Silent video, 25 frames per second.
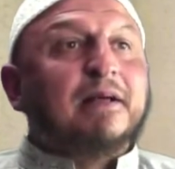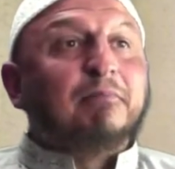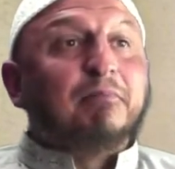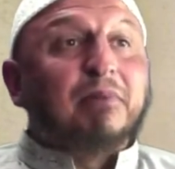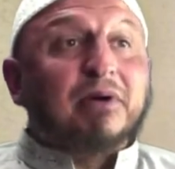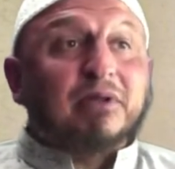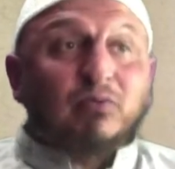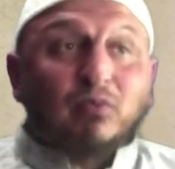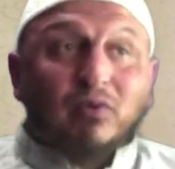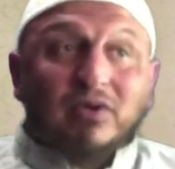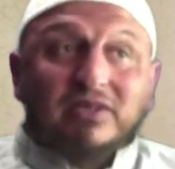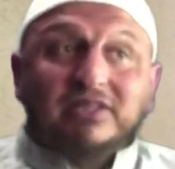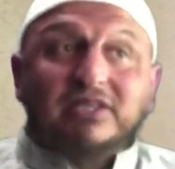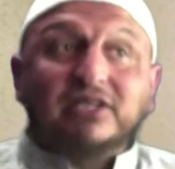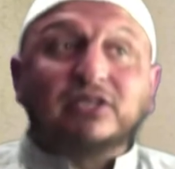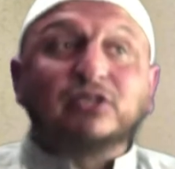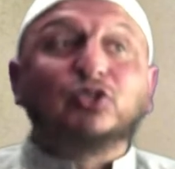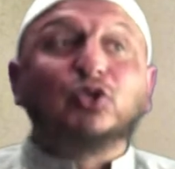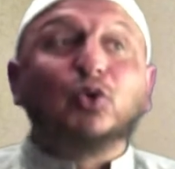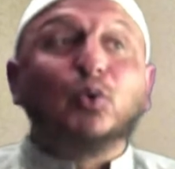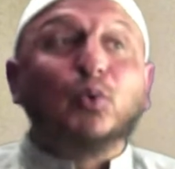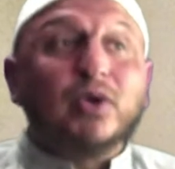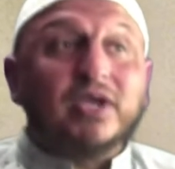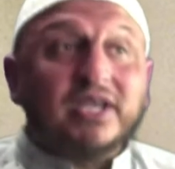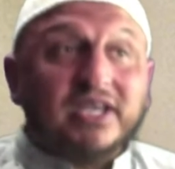But when they're
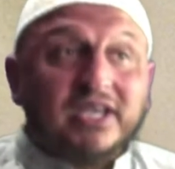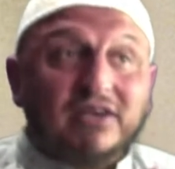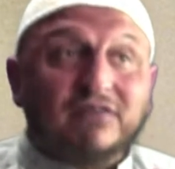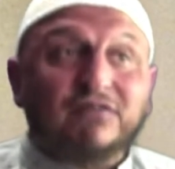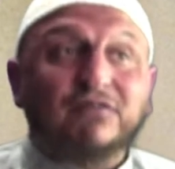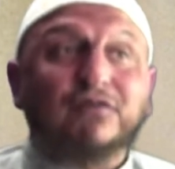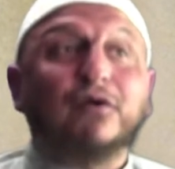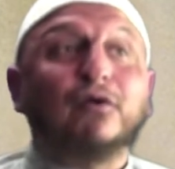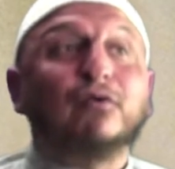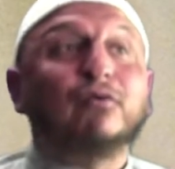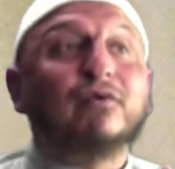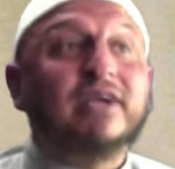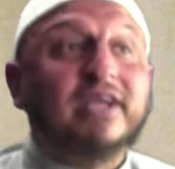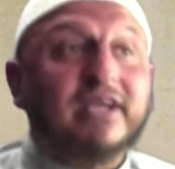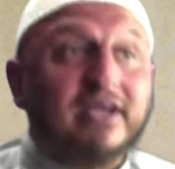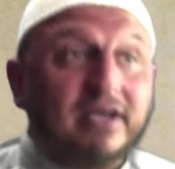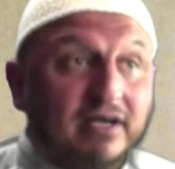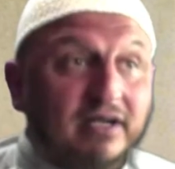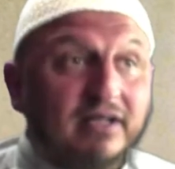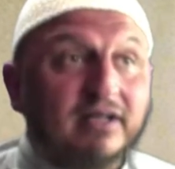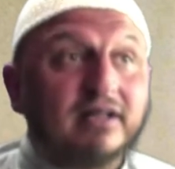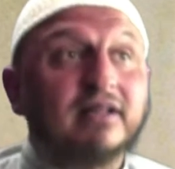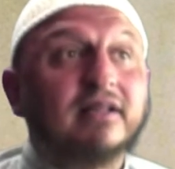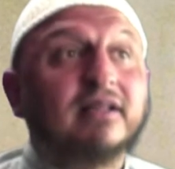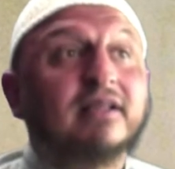doing it for
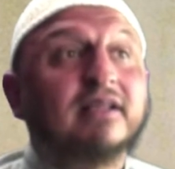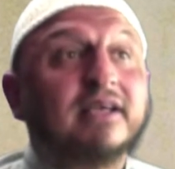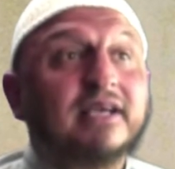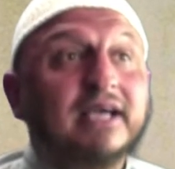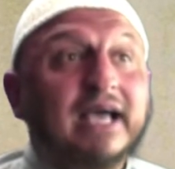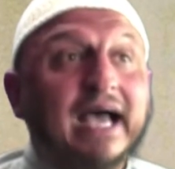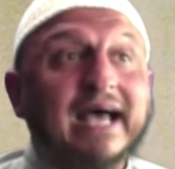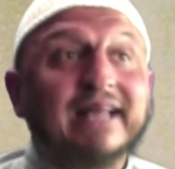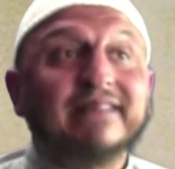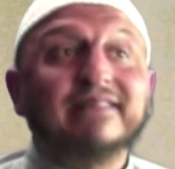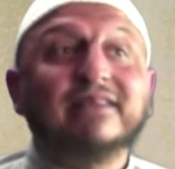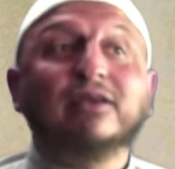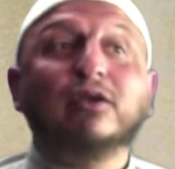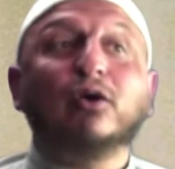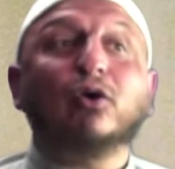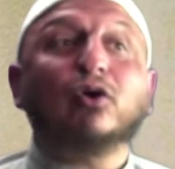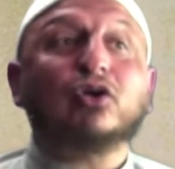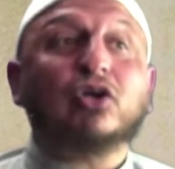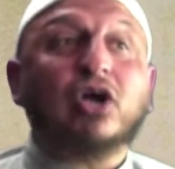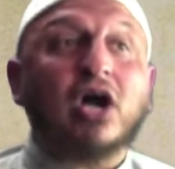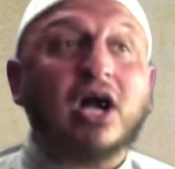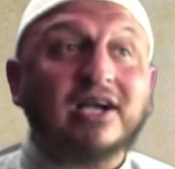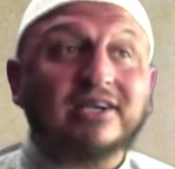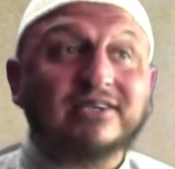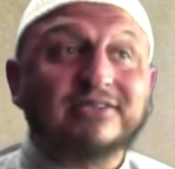real and they know
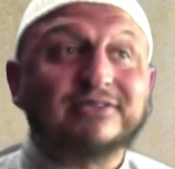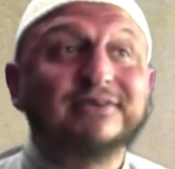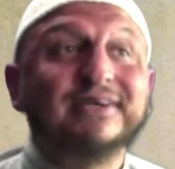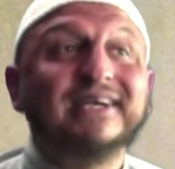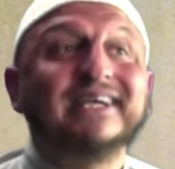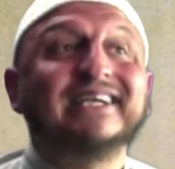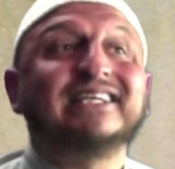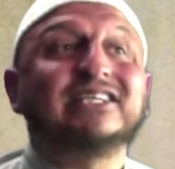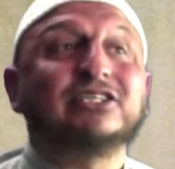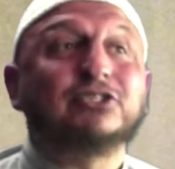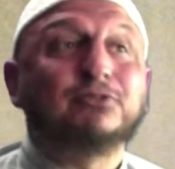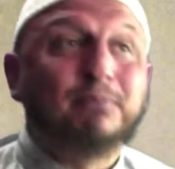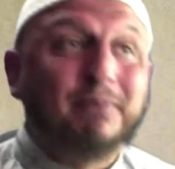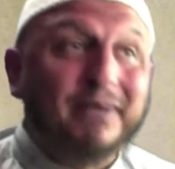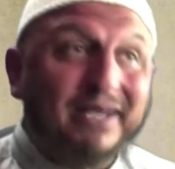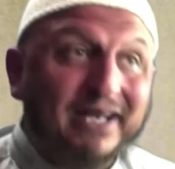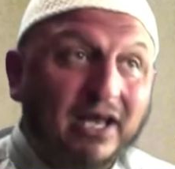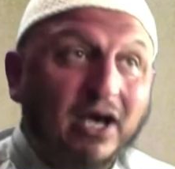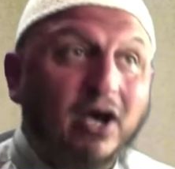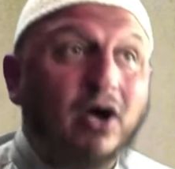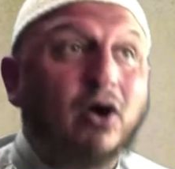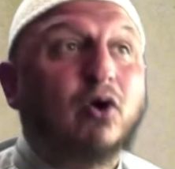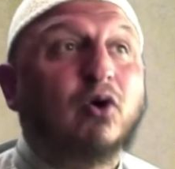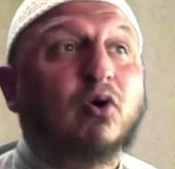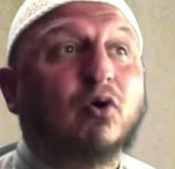concrete is
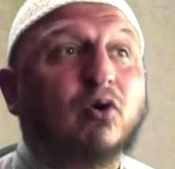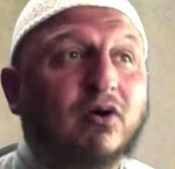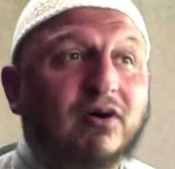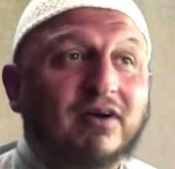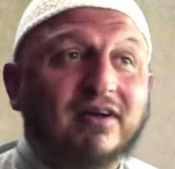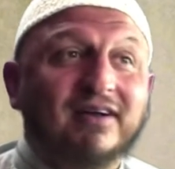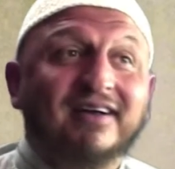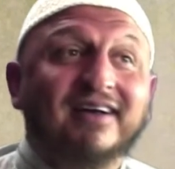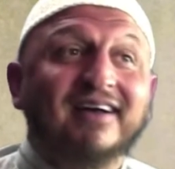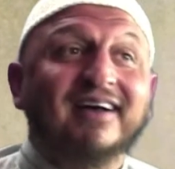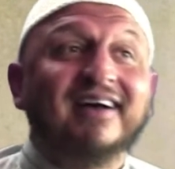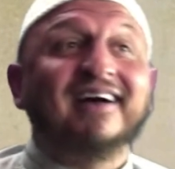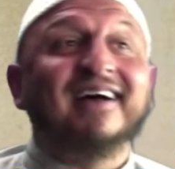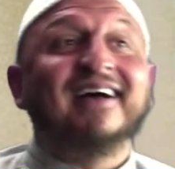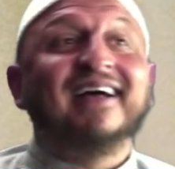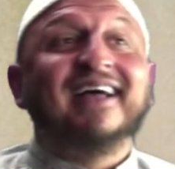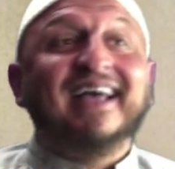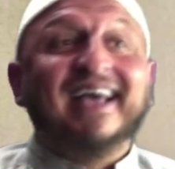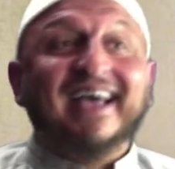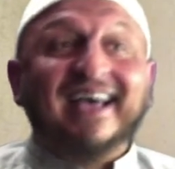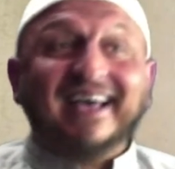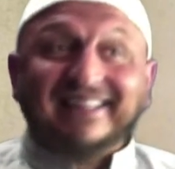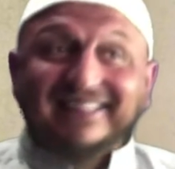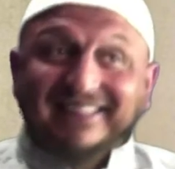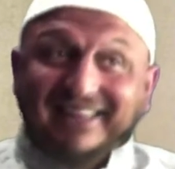below,
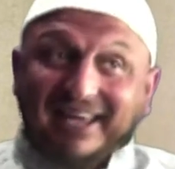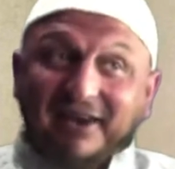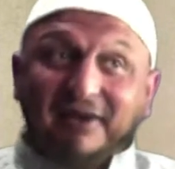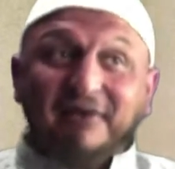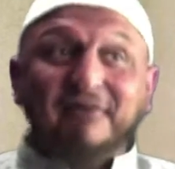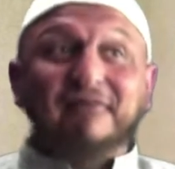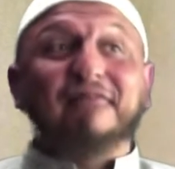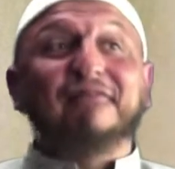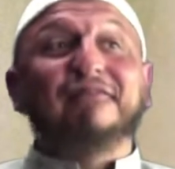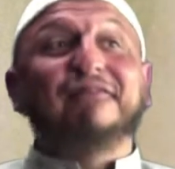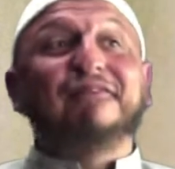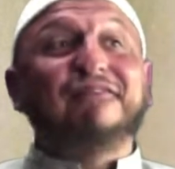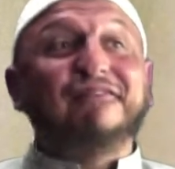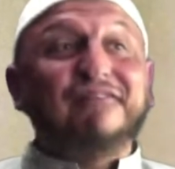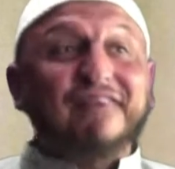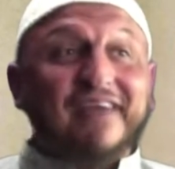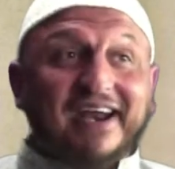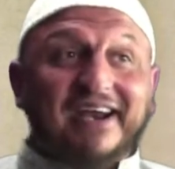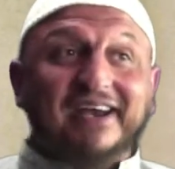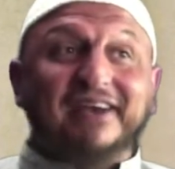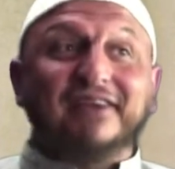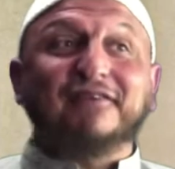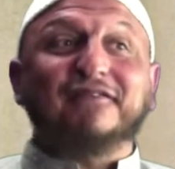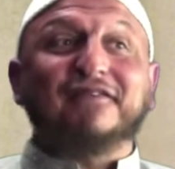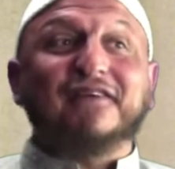they're
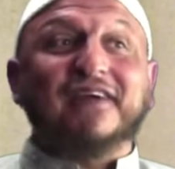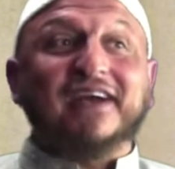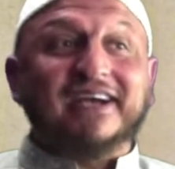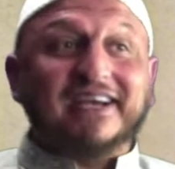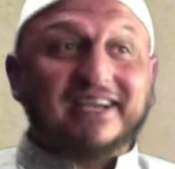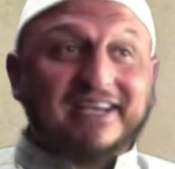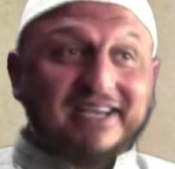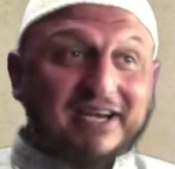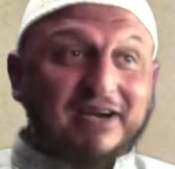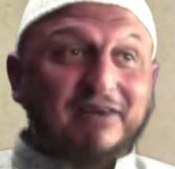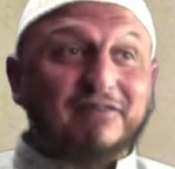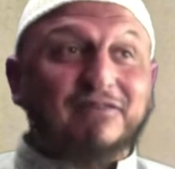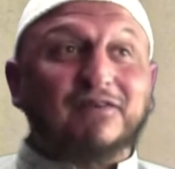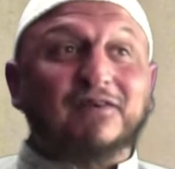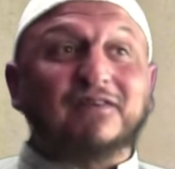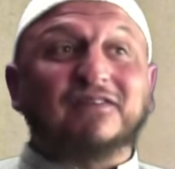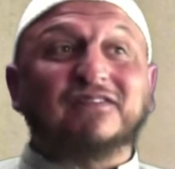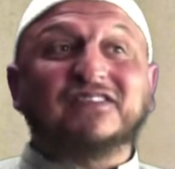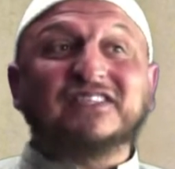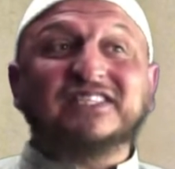very, very careful.